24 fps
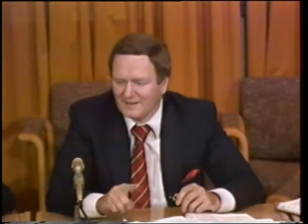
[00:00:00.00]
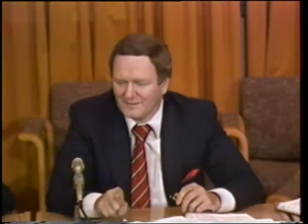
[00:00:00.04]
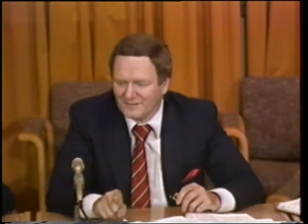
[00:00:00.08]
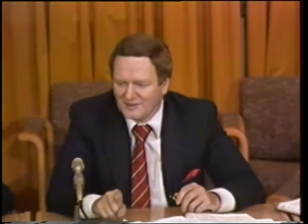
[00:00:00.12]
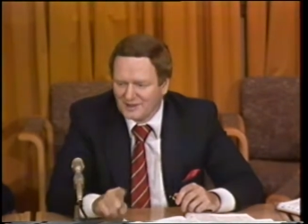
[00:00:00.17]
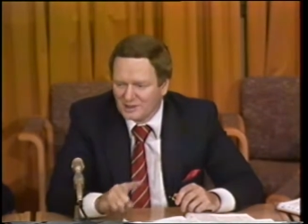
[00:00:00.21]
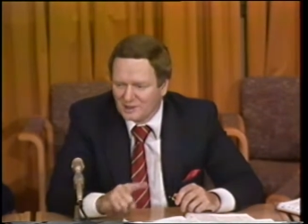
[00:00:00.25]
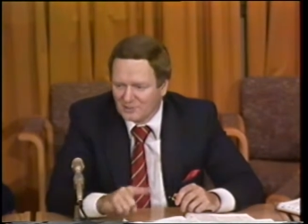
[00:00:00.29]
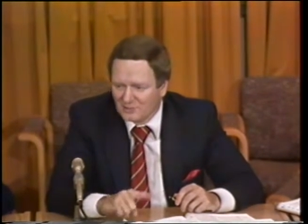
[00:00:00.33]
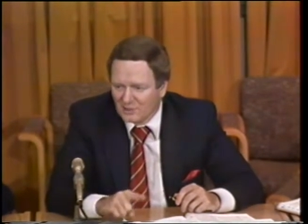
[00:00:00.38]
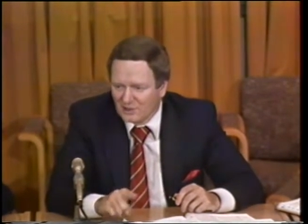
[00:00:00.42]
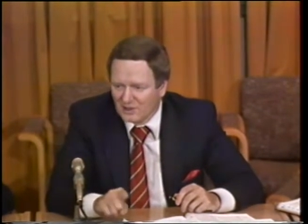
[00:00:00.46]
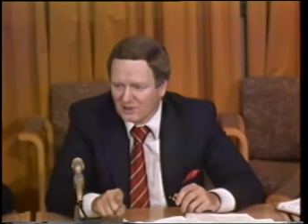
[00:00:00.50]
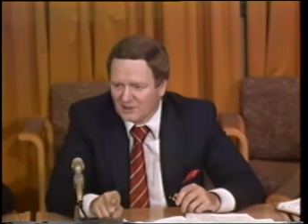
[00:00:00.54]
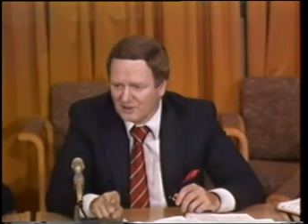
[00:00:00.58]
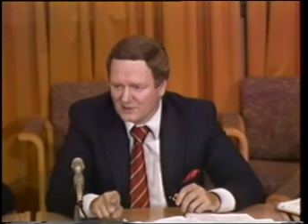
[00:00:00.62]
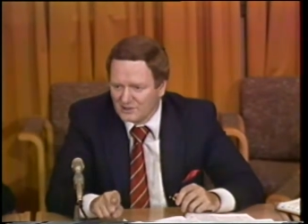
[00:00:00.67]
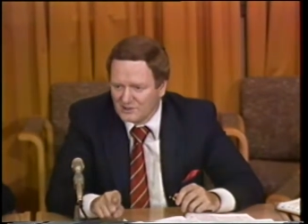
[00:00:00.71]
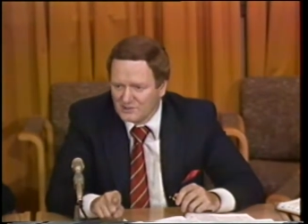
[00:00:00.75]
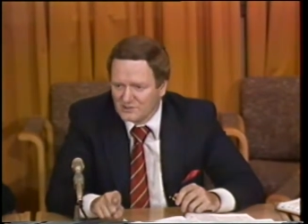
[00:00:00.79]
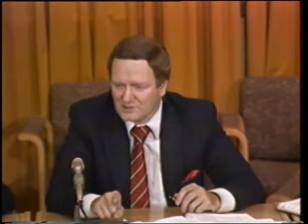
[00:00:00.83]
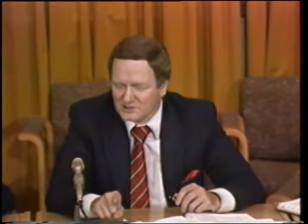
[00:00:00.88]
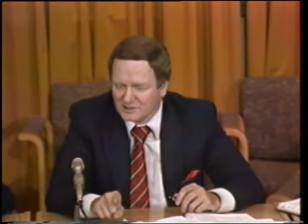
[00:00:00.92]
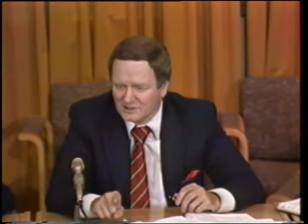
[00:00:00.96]
then the
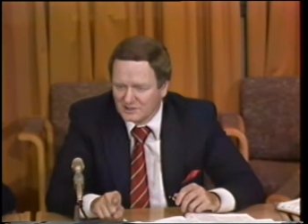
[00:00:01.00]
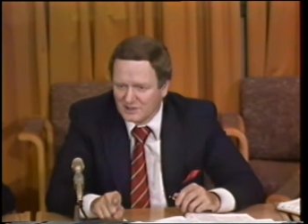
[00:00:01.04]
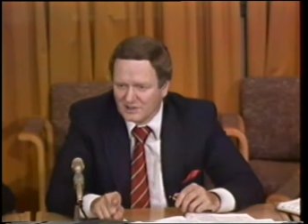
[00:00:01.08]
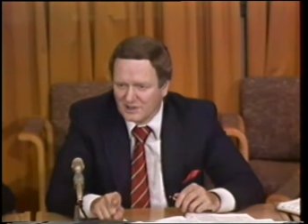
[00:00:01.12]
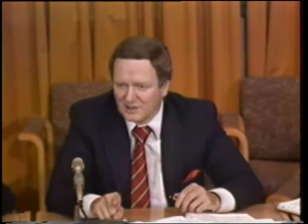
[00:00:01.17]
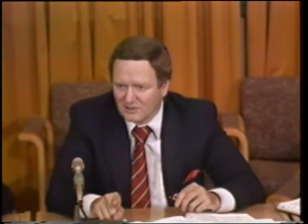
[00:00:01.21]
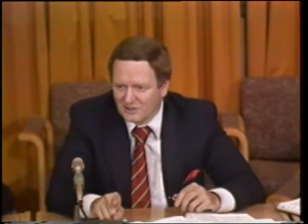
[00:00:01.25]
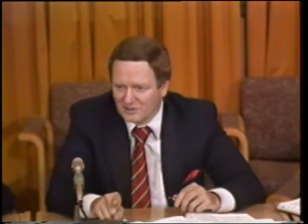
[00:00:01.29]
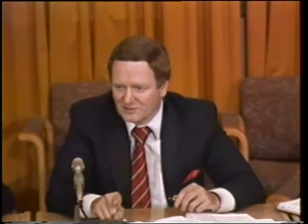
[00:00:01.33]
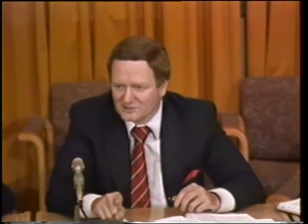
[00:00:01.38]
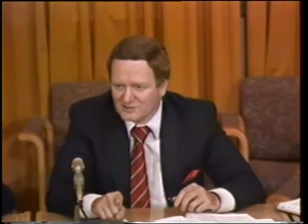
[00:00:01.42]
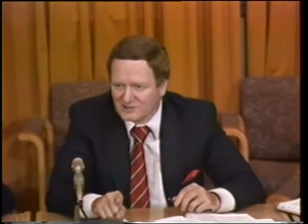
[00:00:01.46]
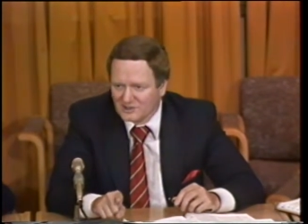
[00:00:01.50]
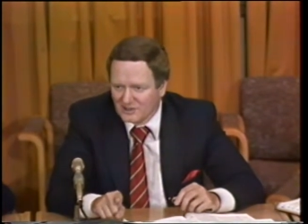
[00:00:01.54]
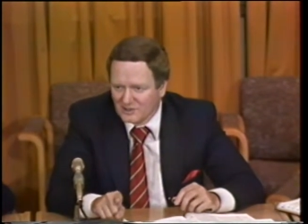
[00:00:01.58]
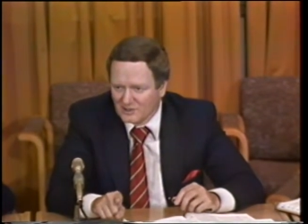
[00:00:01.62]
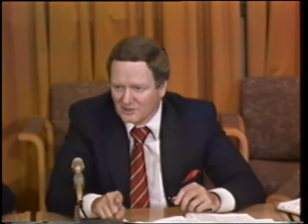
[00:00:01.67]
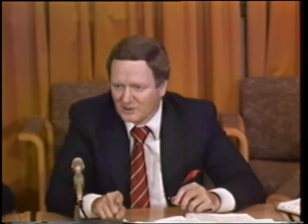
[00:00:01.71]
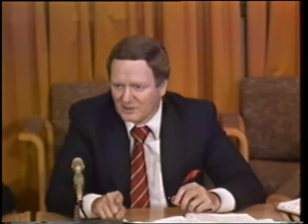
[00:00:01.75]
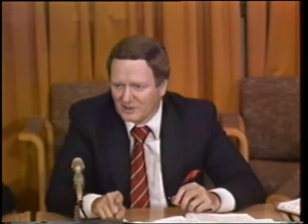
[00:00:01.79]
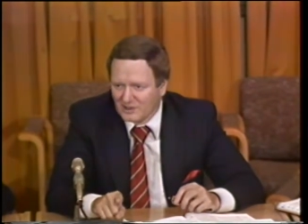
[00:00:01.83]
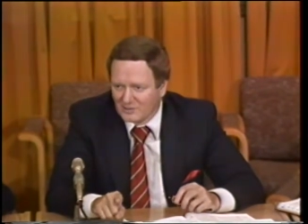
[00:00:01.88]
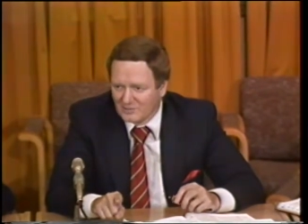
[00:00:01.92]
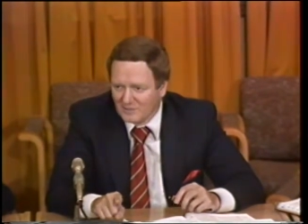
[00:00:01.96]
parent usually calls the
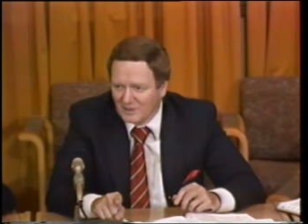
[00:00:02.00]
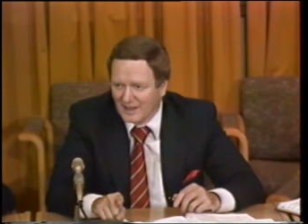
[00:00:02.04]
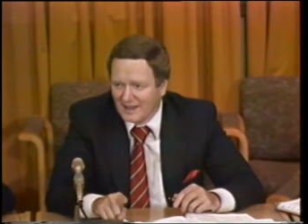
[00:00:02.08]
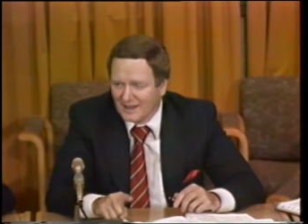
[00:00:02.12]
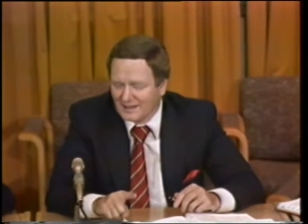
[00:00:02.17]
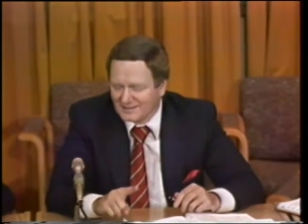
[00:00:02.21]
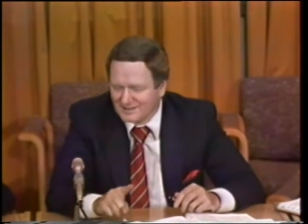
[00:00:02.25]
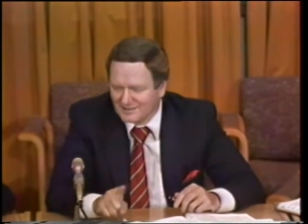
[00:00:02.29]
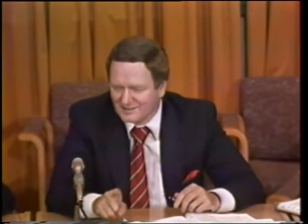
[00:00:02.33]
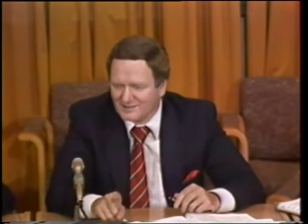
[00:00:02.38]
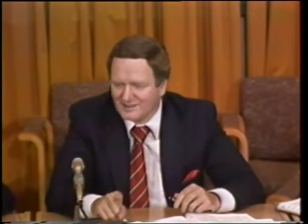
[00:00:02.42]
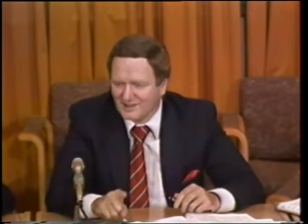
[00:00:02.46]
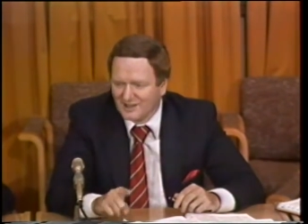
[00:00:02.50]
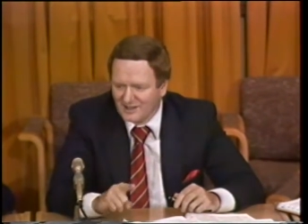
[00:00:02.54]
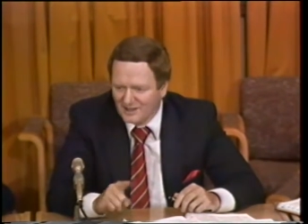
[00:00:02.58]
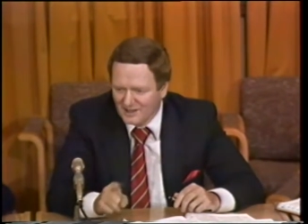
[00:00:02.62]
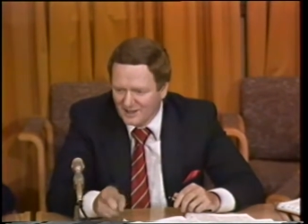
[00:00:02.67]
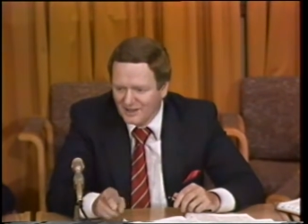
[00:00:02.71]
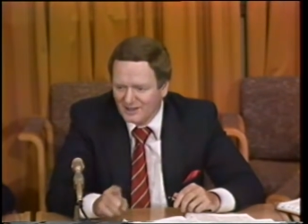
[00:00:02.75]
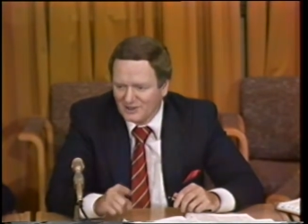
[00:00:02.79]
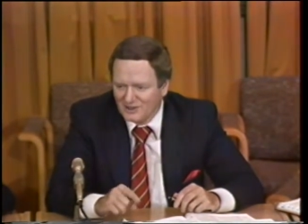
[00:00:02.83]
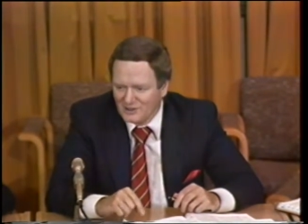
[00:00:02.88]
lawyer back to say,